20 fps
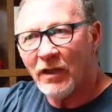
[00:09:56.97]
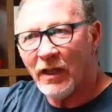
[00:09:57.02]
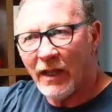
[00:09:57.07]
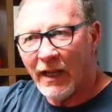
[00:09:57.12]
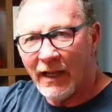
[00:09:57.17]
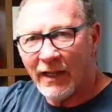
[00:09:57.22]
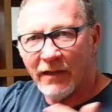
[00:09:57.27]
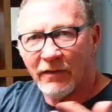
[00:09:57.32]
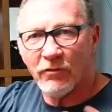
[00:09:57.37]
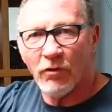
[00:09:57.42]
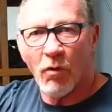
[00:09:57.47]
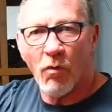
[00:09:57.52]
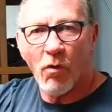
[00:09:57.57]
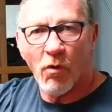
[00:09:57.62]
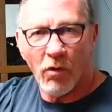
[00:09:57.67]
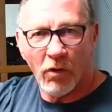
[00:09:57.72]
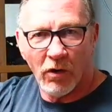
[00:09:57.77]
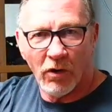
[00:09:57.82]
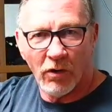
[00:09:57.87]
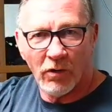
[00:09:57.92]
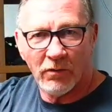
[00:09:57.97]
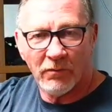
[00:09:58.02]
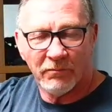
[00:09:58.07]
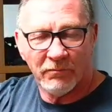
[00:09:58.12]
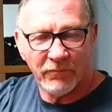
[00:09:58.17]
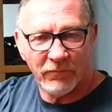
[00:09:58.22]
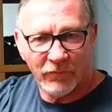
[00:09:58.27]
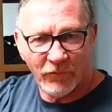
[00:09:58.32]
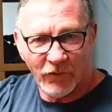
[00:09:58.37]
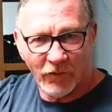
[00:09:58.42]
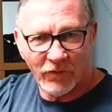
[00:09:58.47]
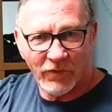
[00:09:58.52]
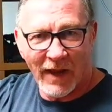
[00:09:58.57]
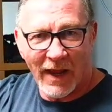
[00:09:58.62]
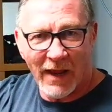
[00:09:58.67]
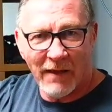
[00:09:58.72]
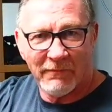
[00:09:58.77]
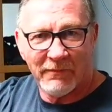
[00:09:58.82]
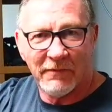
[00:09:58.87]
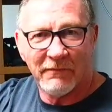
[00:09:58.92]
and or just
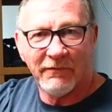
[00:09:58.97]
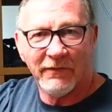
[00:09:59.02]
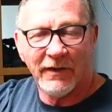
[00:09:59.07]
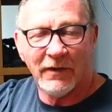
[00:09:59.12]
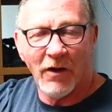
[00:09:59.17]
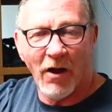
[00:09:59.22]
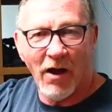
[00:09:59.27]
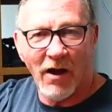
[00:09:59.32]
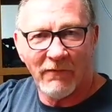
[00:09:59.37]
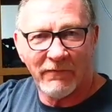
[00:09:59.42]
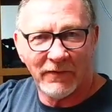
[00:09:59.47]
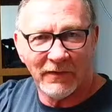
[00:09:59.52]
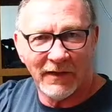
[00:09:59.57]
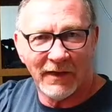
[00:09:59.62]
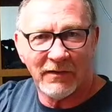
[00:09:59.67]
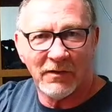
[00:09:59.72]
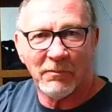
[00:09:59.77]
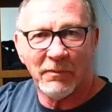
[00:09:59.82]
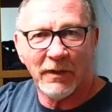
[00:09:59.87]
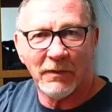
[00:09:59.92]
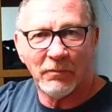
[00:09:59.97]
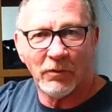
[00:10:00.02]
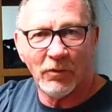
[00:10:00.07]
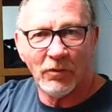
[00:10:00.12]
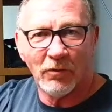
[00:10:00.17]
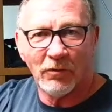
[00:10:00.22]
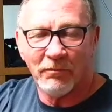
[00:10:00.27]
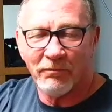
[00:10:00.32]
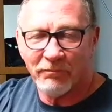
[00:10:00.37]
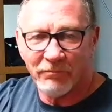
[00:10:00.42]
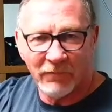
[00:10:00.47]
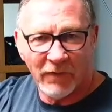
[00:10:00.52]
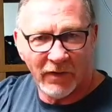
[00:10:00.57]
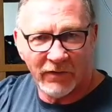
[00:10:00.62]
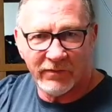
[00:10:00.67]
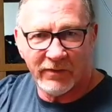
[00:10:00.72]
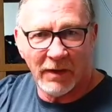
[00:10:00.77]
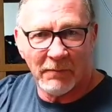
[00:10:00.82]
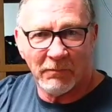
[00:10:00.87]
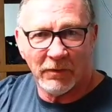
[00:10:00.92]
have the feet off and let the people
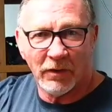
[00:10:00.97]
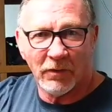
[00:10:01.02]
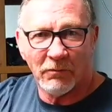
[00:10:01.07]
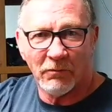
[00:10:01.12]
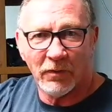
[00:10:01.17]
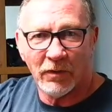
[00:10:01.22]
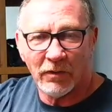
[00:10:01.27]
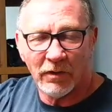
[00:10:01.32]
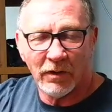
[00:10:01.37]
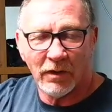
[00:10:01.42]
assemble them